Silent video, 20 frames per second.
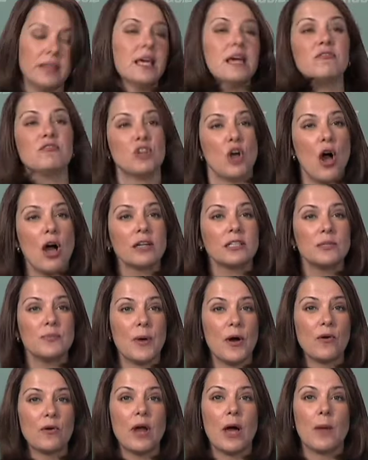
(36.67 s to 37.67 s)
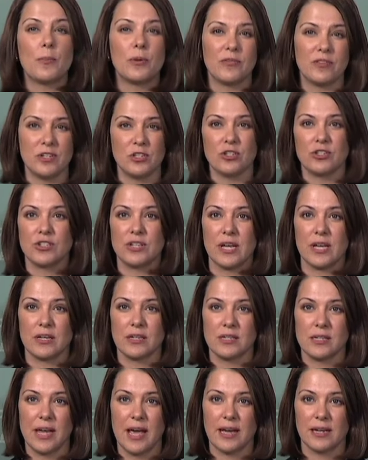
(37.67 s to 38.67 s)
They've talked about a provincial
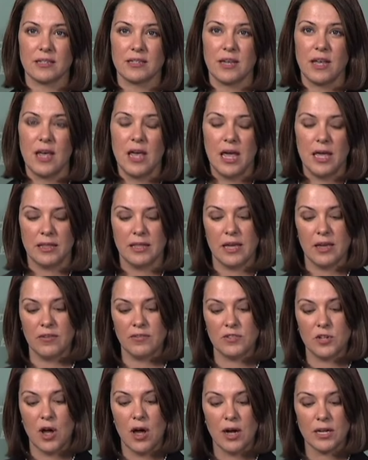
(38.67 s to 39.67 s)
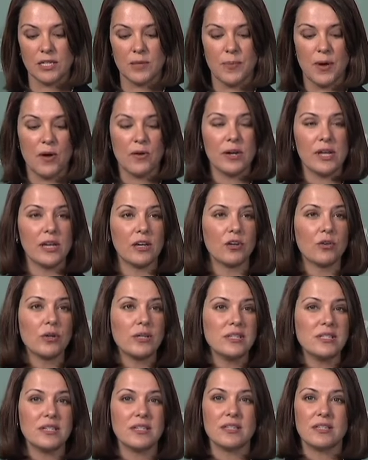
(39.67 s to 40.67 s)
sales tax. They've talked about
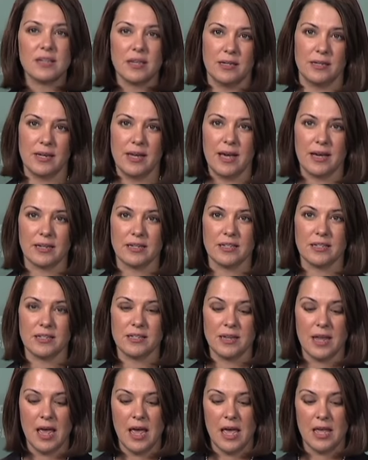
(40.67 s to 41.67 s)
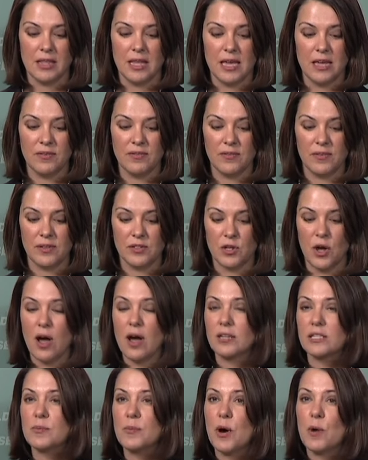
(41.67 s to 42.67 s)
increasing sin taxes. They've
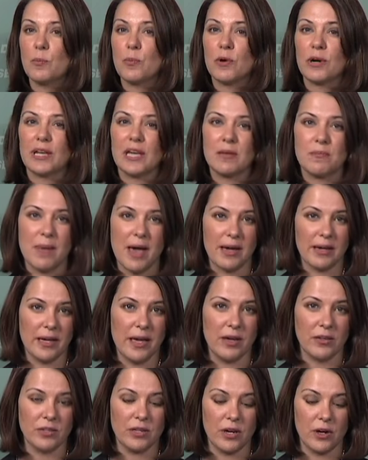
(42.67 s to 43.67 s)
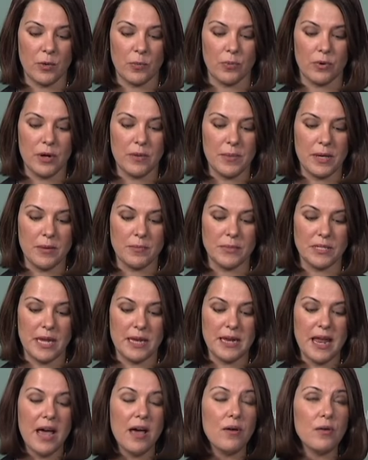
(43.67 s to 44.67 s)
talked about bringing back health care premiums.
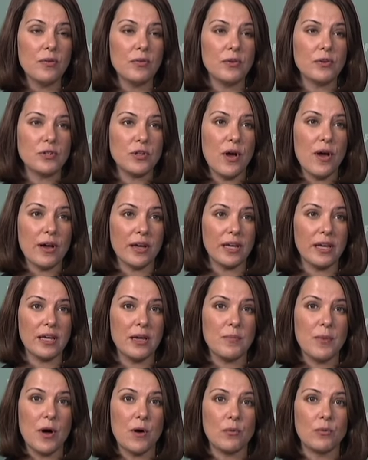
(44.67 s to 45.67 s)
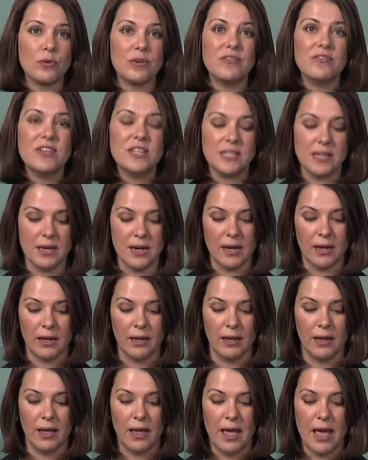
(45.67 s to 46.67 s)
And now they're talking about
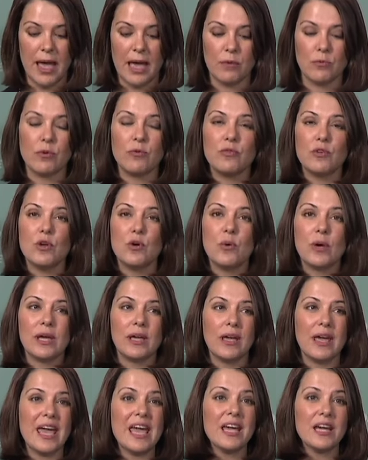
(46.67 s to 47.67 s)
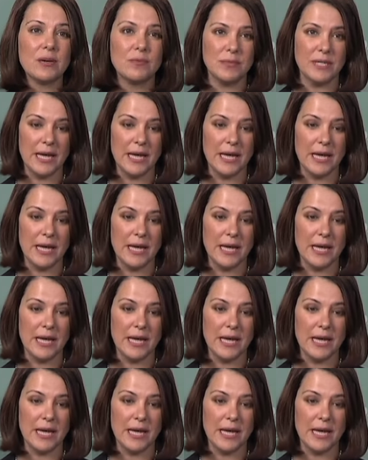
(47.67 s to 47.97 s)
revisiting and reviewing income